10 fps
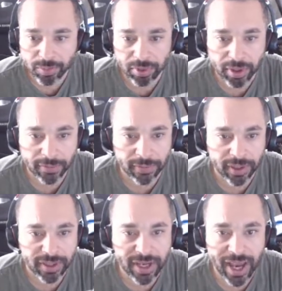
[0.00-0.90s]

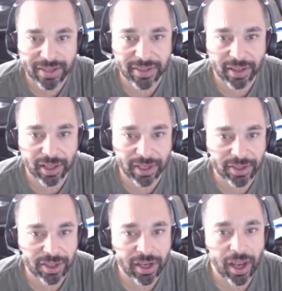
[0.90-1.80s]
Privilege
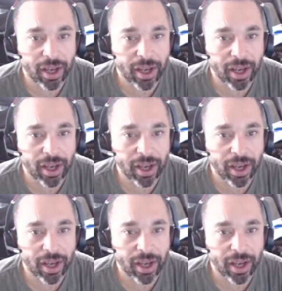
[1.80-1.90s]
Escalation